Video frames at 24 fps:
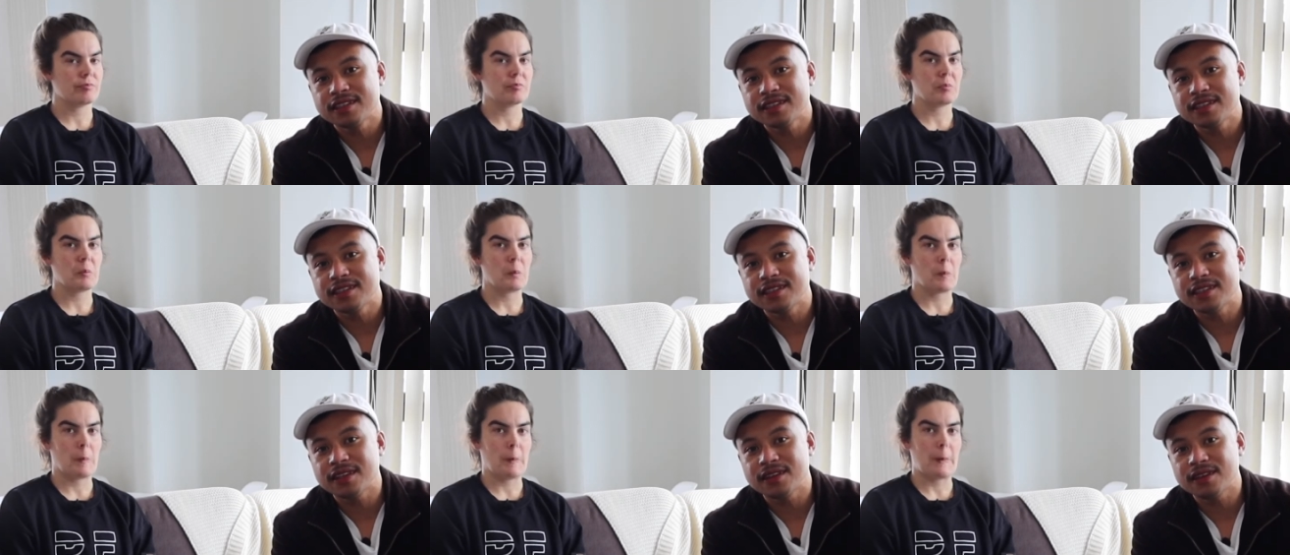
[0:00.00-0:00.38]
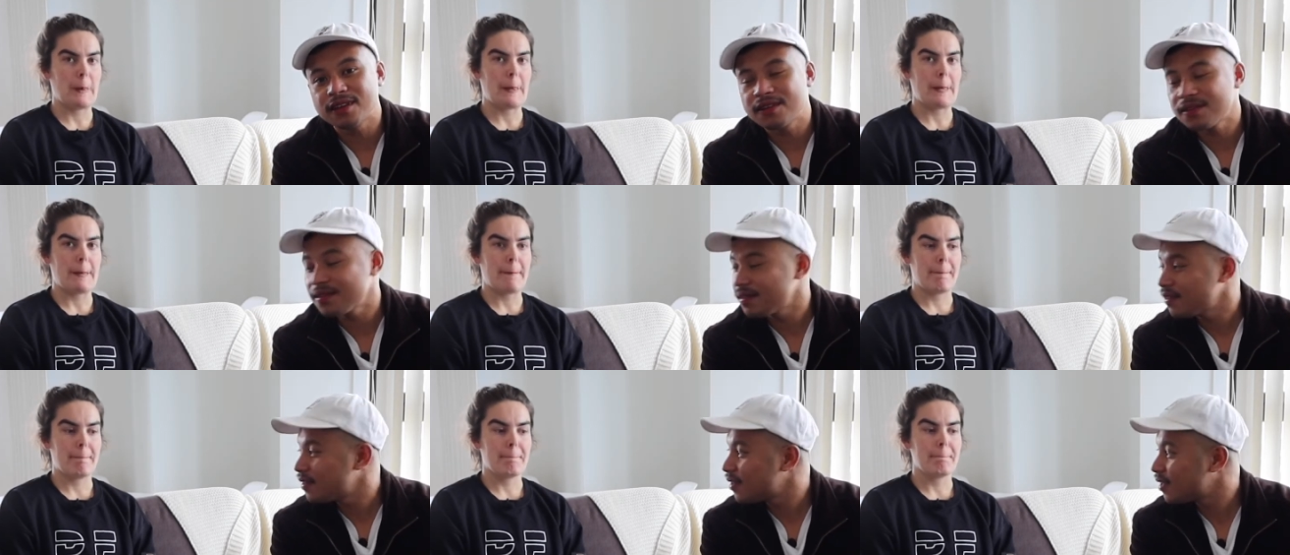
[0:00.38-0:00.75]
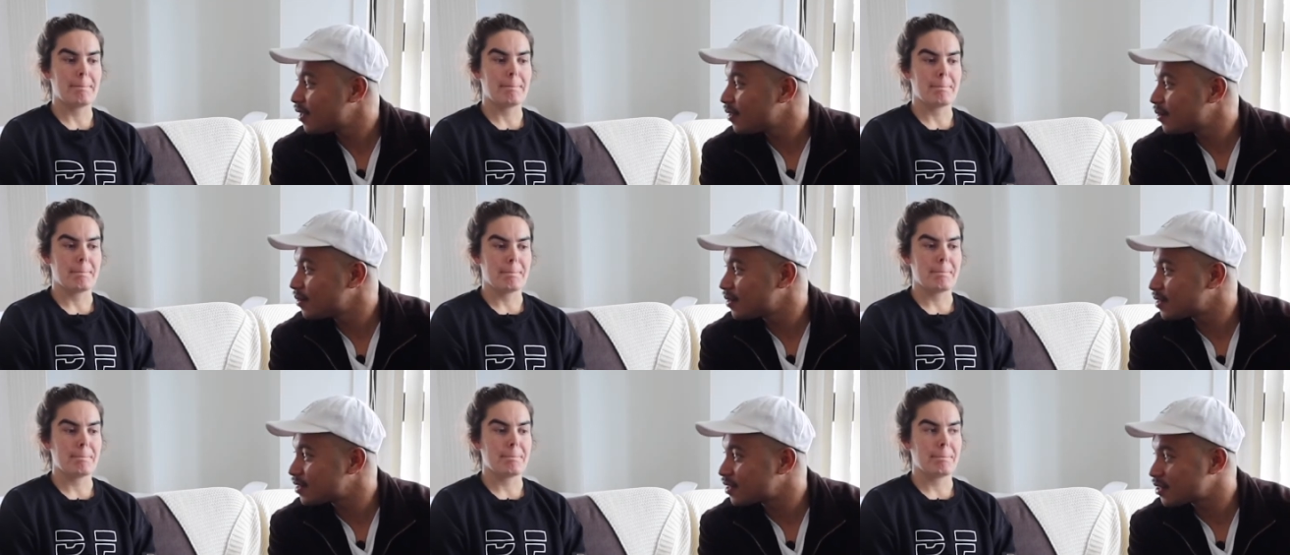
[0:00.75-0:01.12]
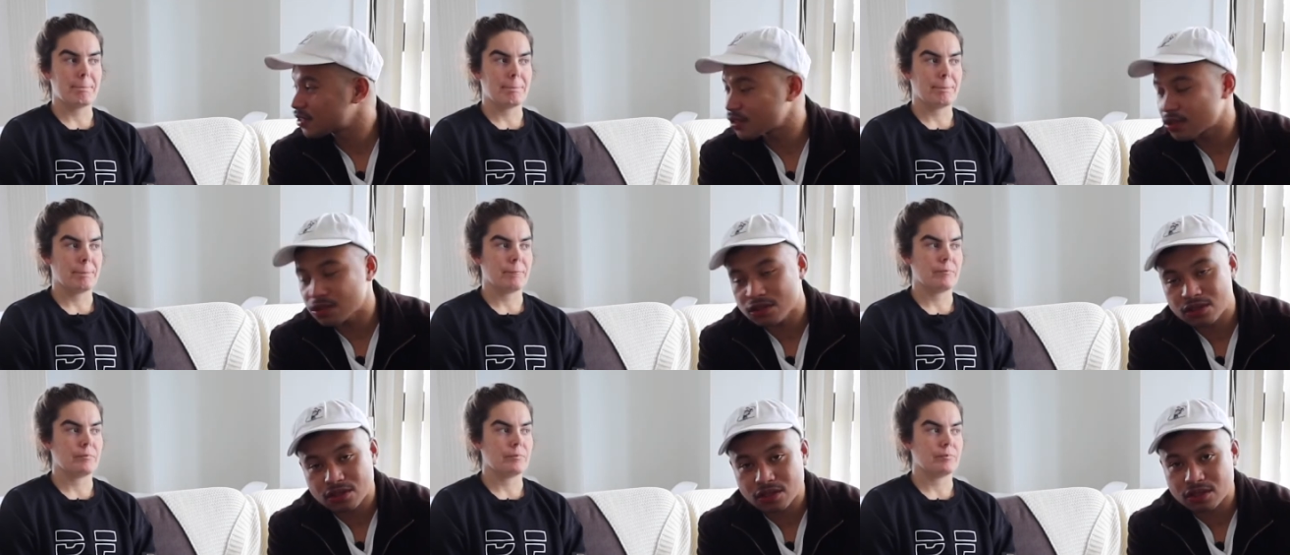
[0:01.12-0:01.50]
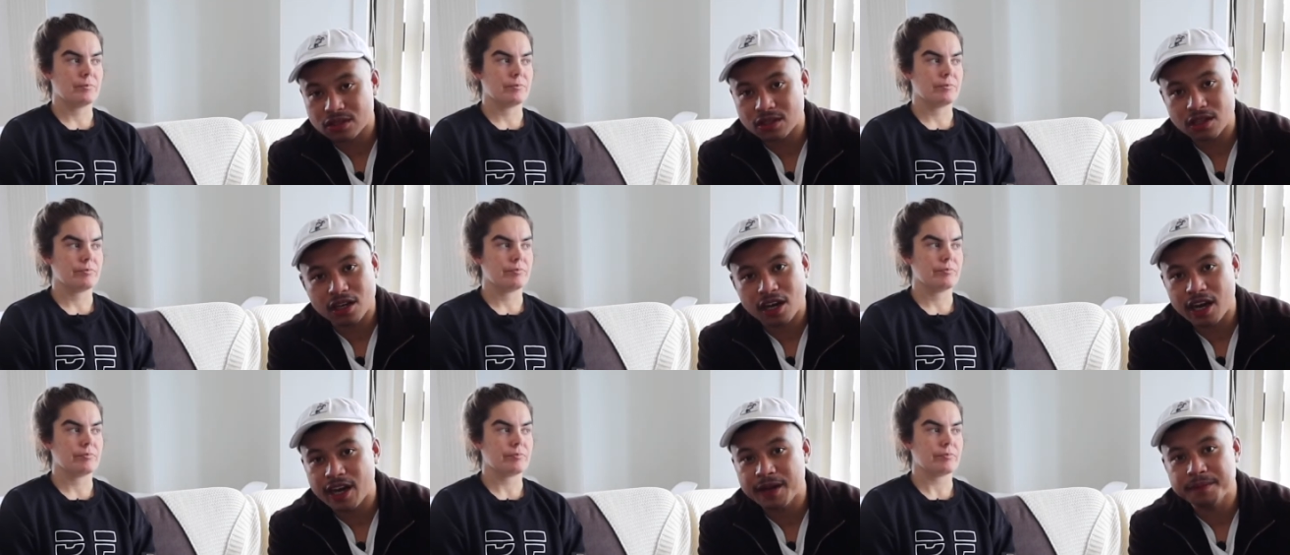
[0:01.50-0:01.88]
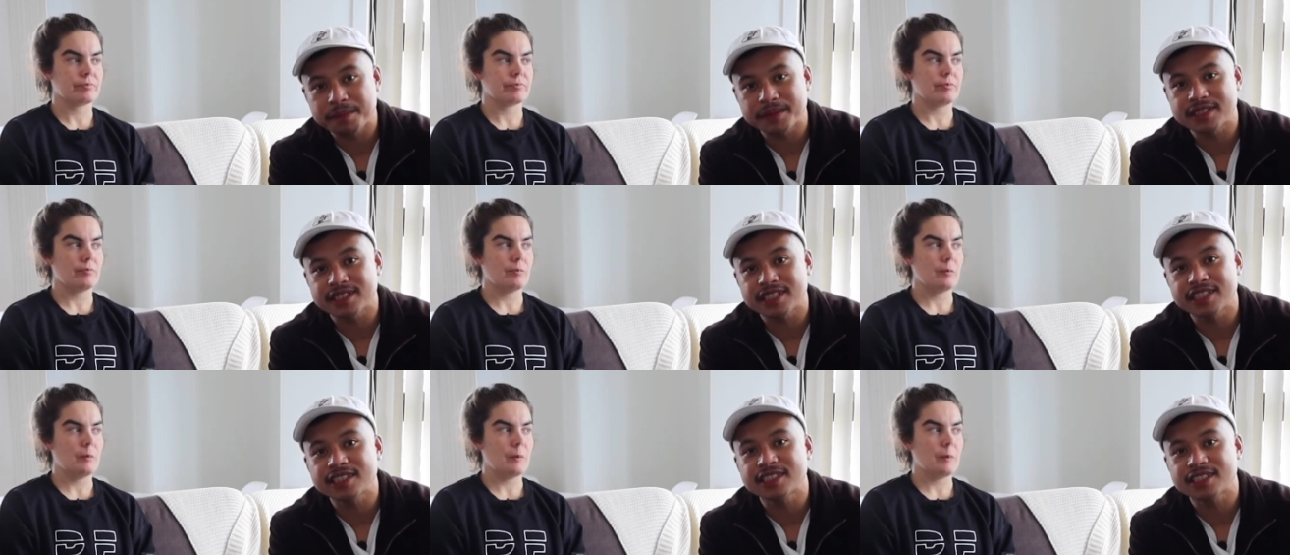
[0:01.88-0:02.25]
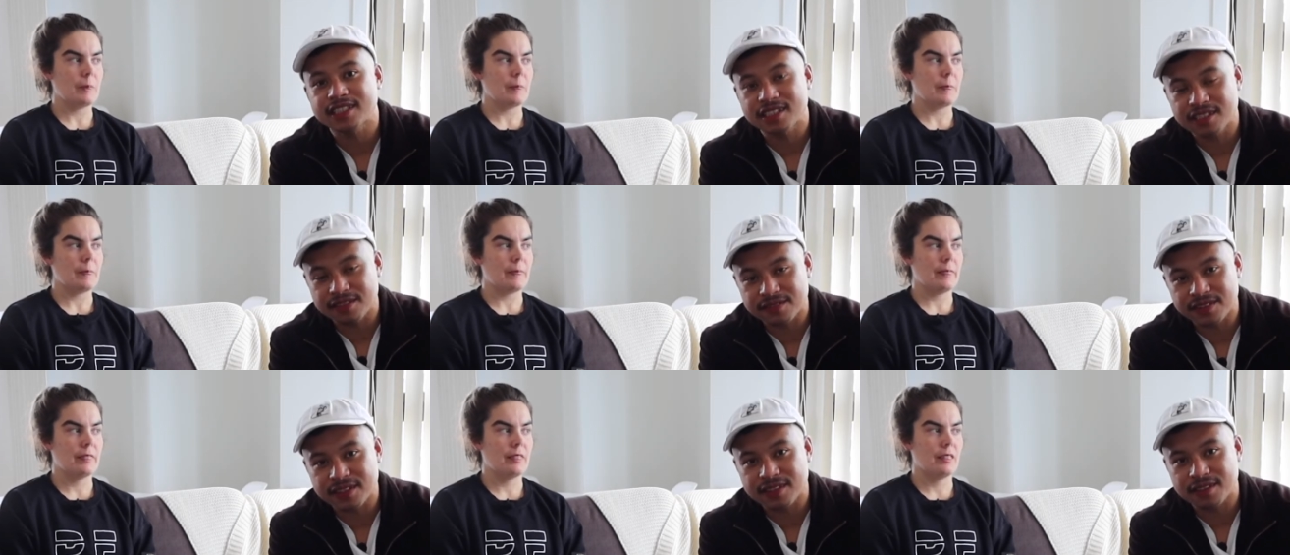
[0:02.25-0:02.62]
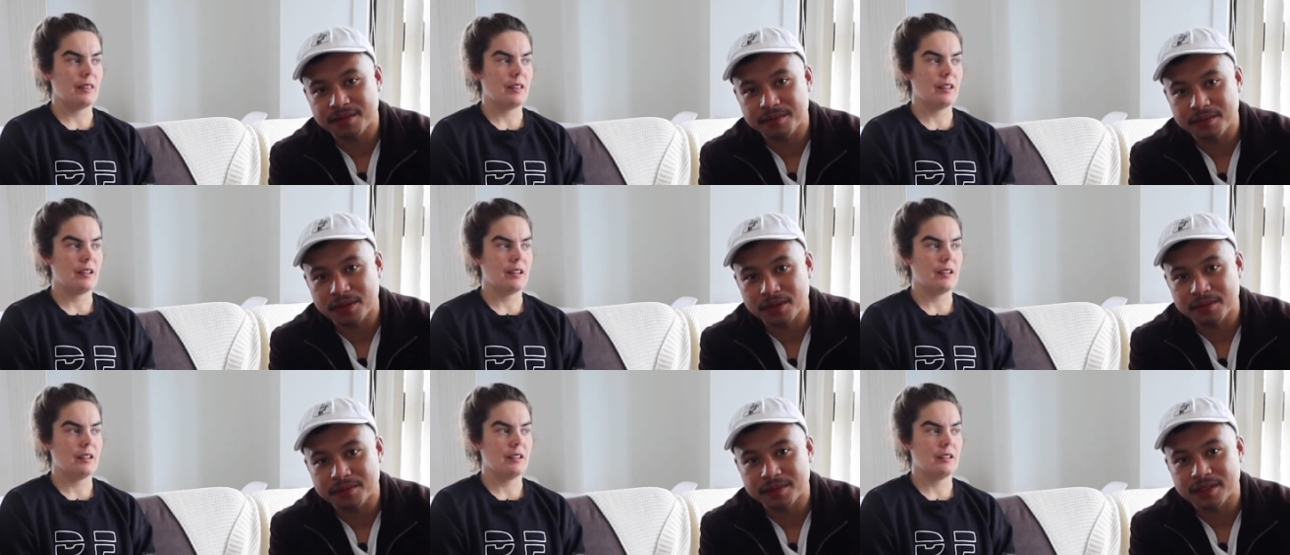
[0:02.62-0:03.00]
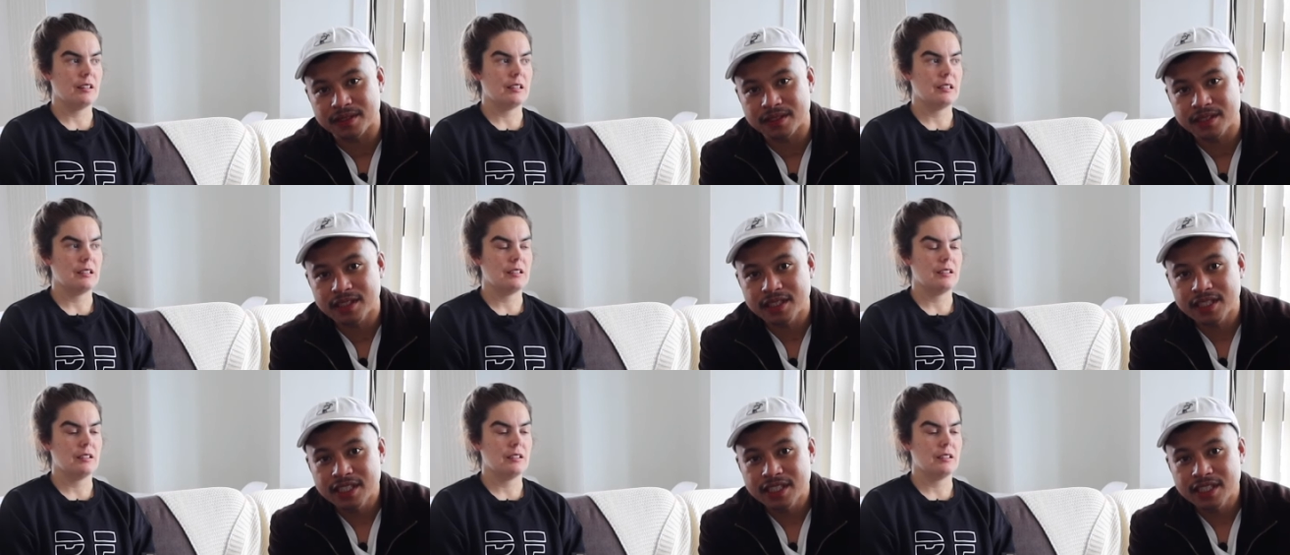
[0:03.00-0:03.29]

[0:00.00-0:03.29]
Speaker 1: you know, or is it hypersensitive at the moment?